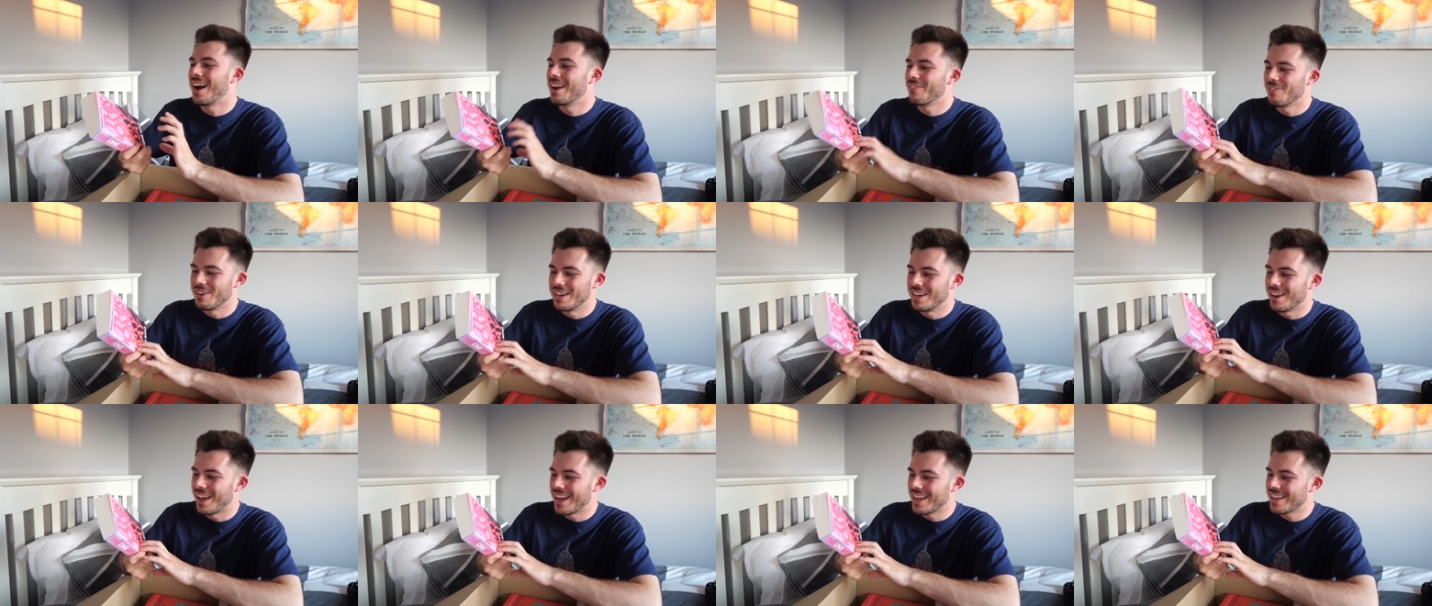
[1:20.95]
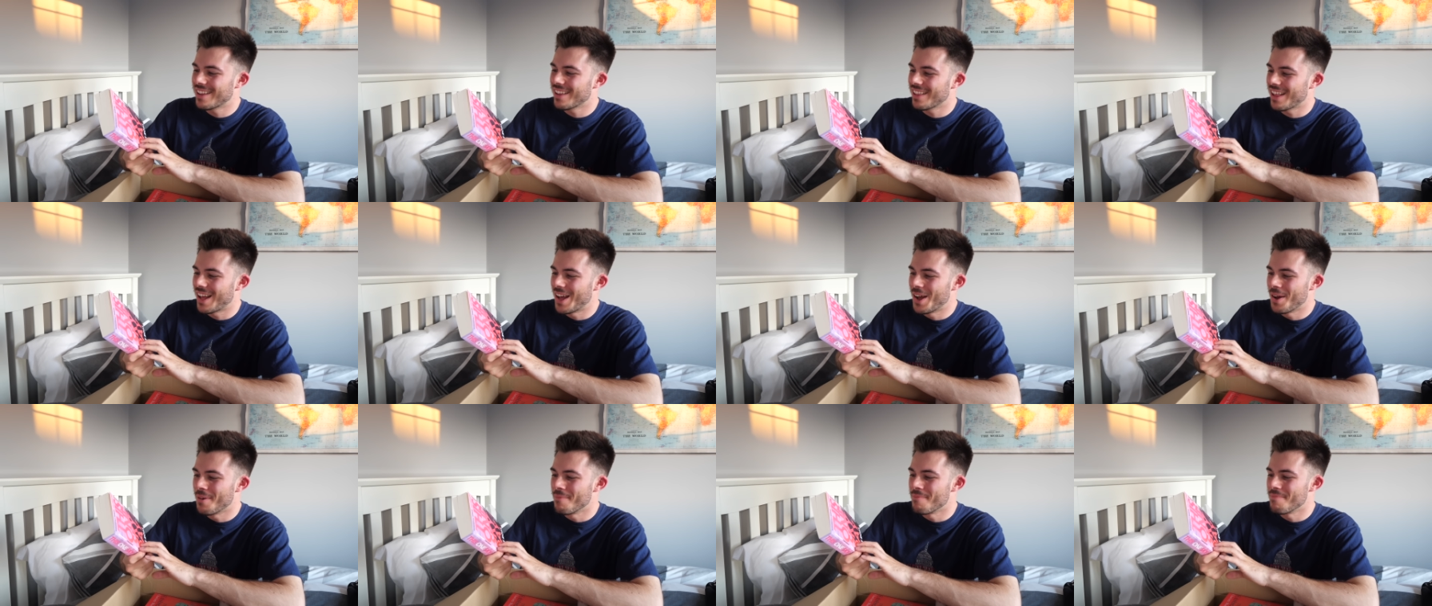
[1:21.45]
I really like
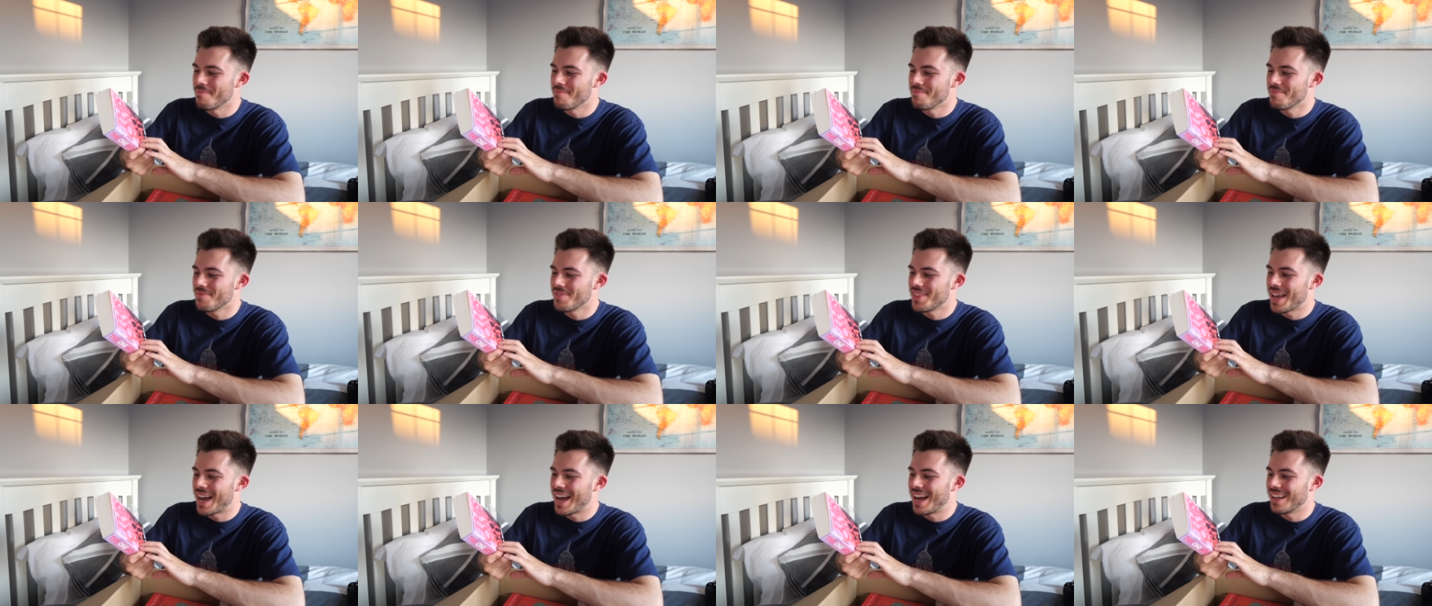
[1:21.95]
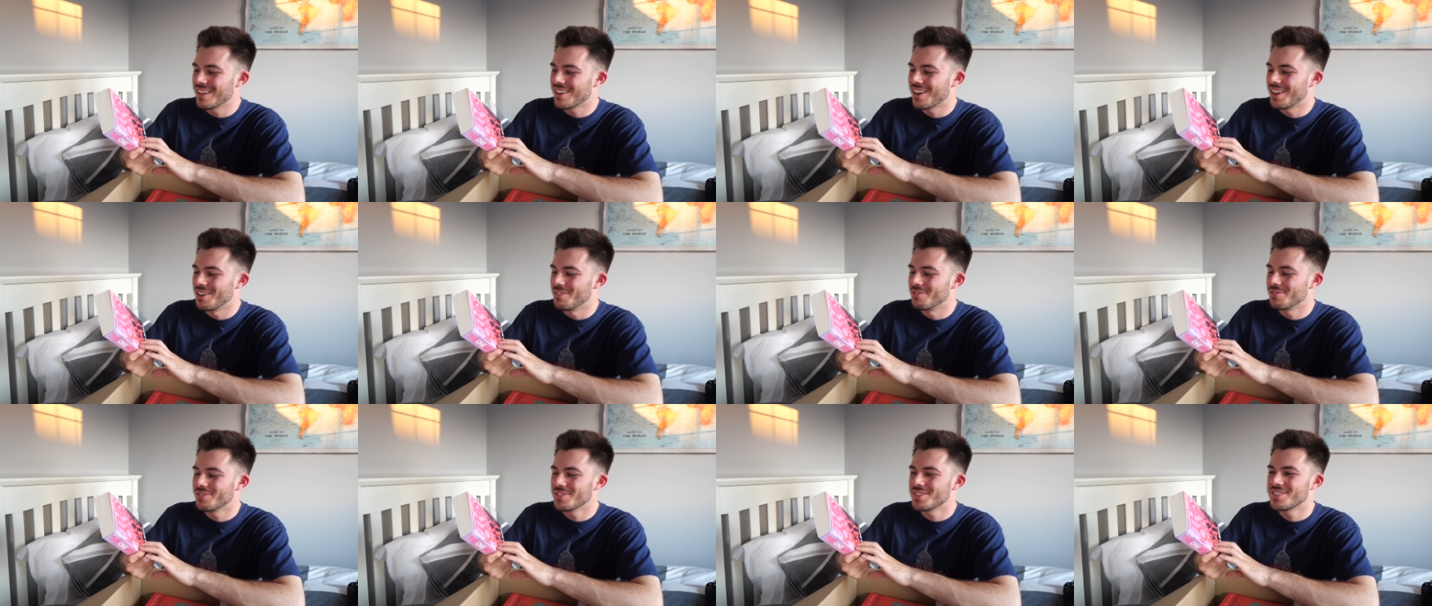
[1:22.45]
um, that
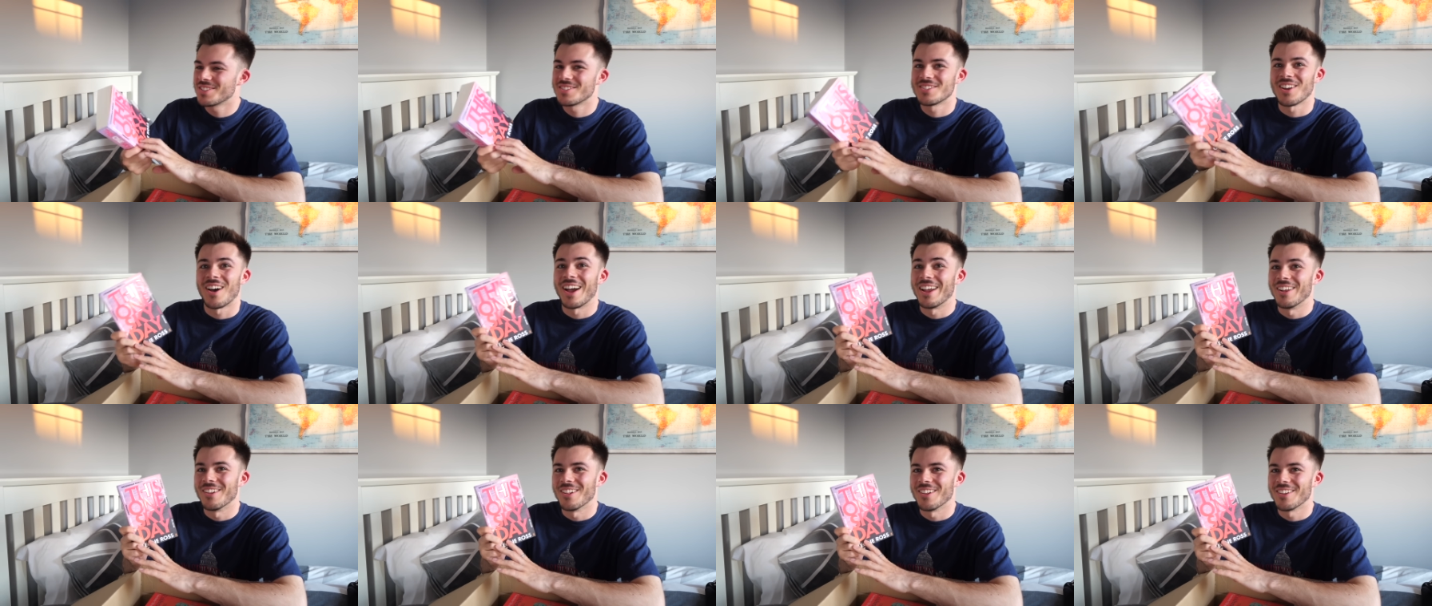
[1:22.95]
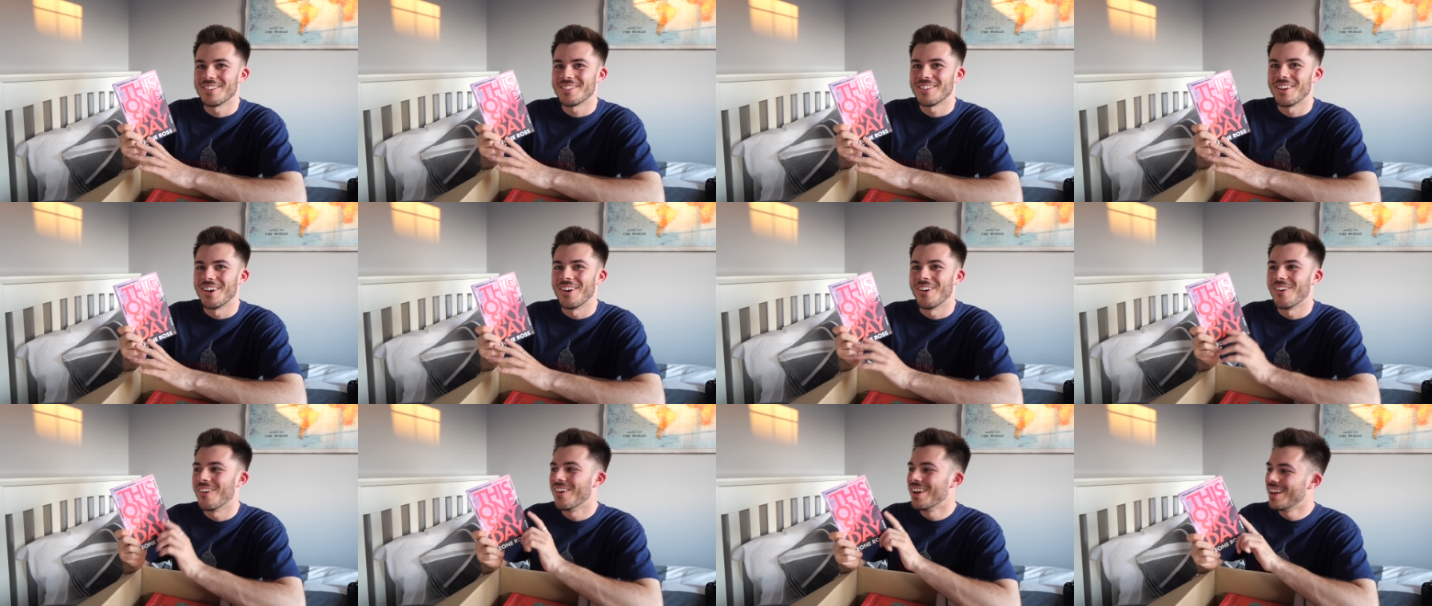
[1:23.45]
kind of style.
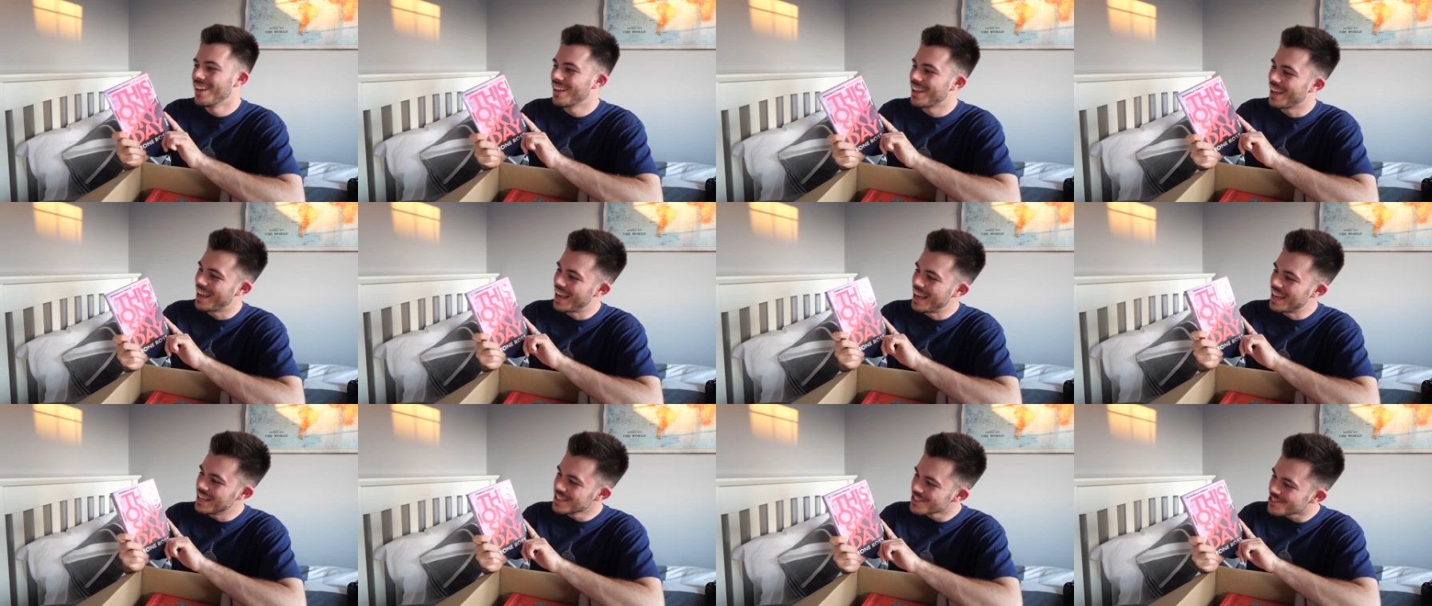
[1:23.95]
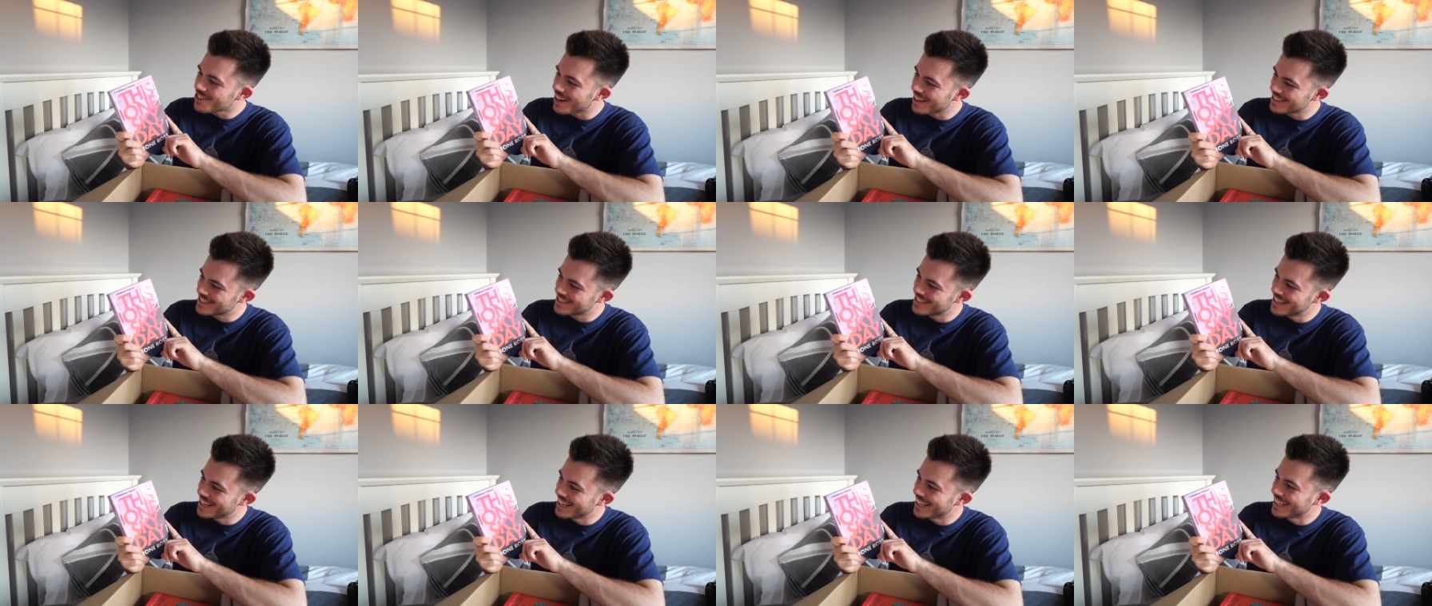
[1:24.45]
So
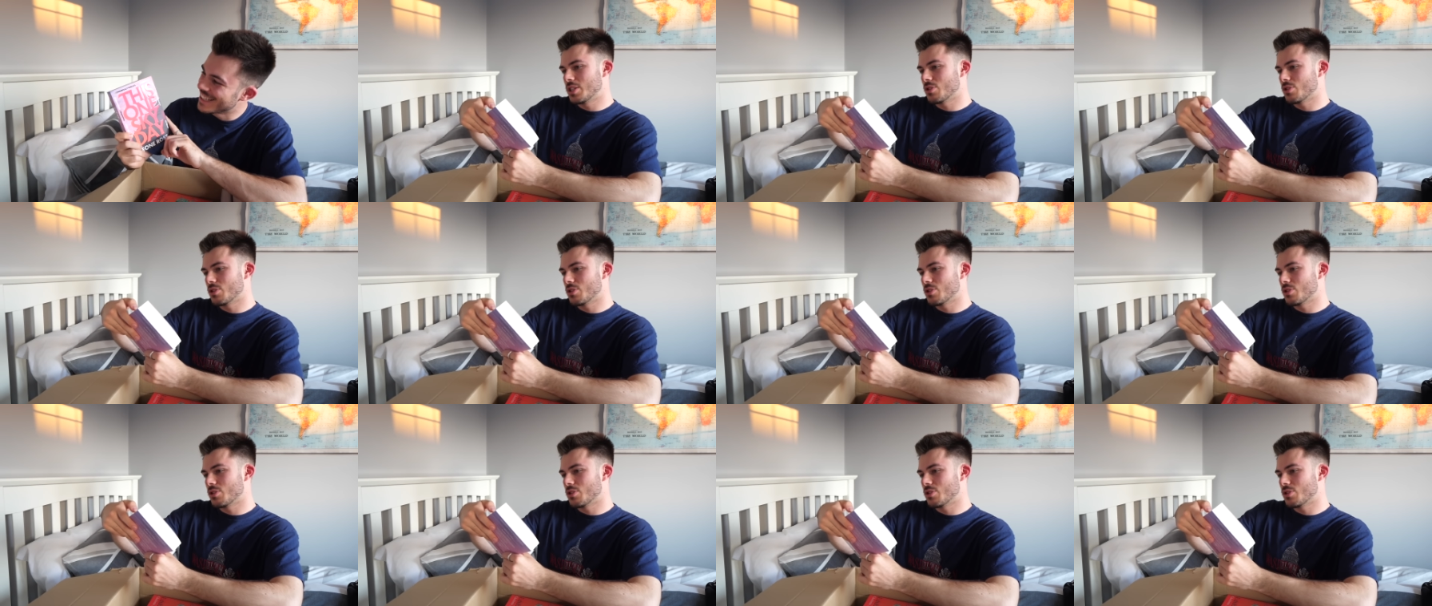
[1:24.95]
Interesting.